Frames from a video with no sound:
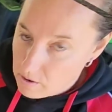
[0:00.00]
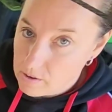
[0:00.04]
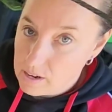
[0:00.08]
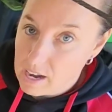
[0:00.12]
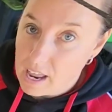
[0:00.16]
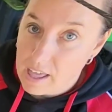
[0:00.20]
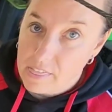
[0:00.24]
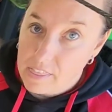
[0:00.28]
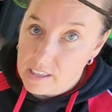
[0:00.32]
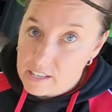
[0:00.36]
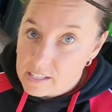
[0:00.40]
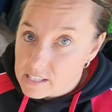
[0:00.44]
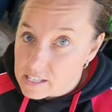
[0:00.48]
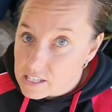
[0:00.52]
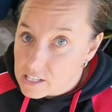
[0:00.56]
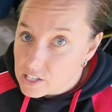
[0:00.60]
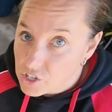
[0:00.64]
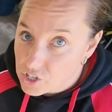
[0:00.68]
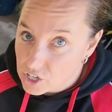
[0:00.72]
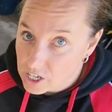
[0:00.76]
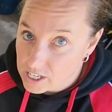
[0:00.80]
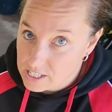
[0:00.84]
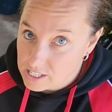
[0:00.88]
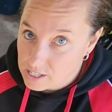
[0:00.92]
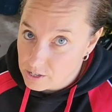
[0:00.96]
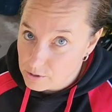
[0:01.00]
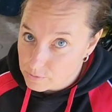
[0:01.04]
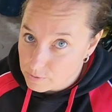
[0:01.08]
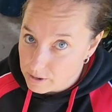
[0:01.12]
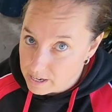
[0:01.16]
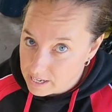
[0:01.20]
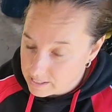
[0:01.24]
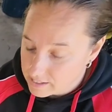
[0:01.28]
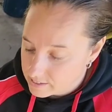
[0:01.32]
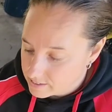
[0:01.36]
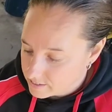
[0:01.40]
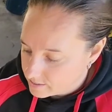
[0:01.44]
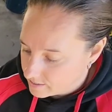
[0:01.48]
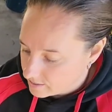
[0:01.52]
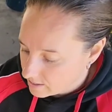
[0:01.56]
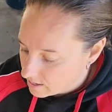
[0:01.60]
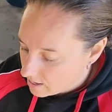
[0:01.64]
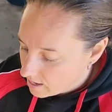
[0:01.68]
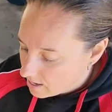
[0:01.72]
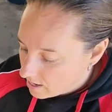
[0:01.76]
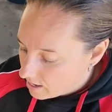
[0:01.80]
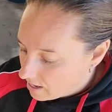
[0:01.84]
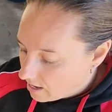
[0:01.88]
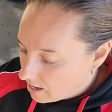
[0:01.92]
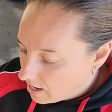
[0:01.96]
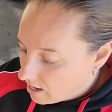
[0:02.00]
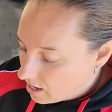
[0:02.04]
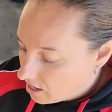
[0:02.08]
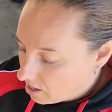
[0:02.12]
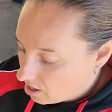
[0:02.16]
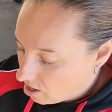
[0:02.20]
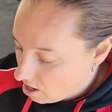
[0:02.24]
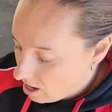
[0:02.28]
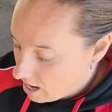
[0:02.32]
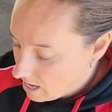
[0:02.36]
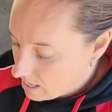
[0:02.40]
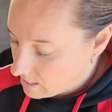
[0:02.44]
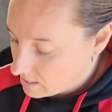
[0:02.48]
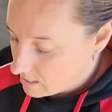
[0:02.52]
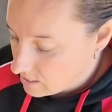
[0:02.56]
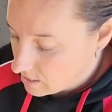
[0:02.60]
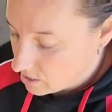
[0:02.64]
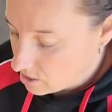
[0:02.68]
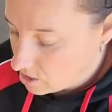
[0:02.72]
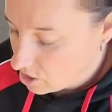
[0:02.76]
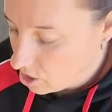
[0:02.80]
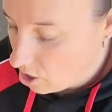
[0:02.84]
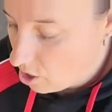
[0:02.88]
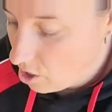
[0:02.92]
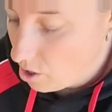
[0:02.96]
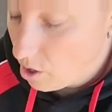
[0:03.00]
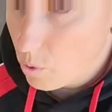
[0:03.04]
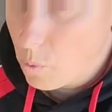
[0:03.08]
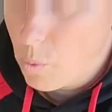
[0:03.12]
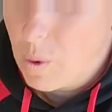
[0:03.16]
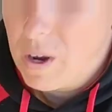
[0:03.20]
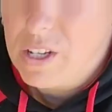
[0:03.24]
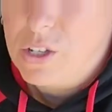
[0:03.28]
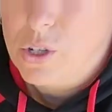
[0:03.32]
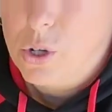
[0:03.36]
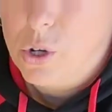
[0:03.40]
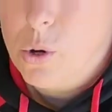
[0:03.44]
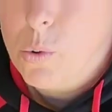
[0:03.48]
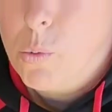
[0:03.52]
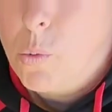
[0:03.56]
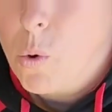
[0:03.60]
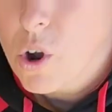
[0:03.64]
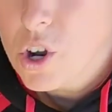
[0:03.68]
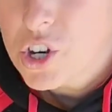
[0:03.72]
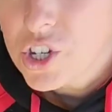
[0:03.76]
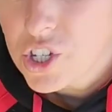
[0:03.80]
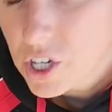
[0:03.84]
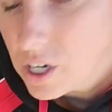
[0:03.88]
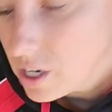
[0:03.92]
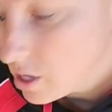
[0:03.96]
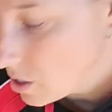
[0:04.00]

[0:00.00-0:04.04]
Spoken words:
Now this is just a rinse, guys, so we do wash it